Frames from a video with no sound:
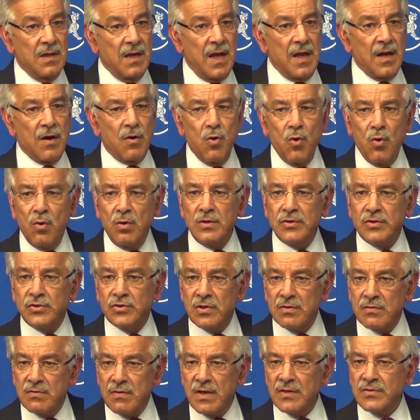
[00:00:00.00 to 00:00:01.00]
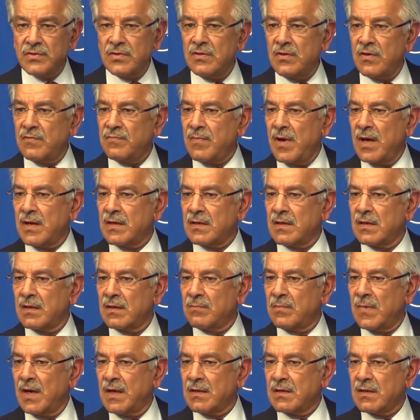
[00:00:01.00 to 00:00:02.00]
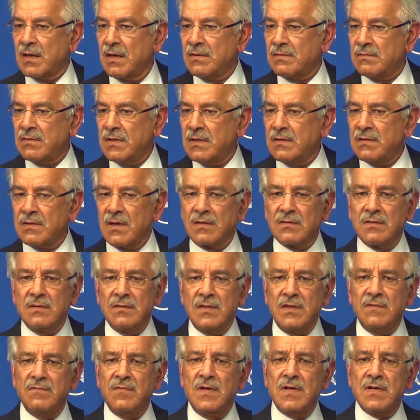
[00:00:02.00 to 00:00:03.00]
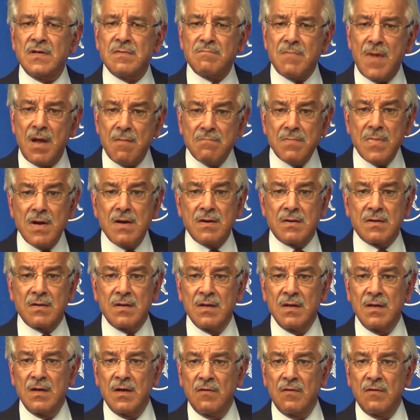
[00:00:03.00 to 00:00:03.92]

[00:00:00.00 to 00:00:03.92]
A whole generation of my country doesn't even remember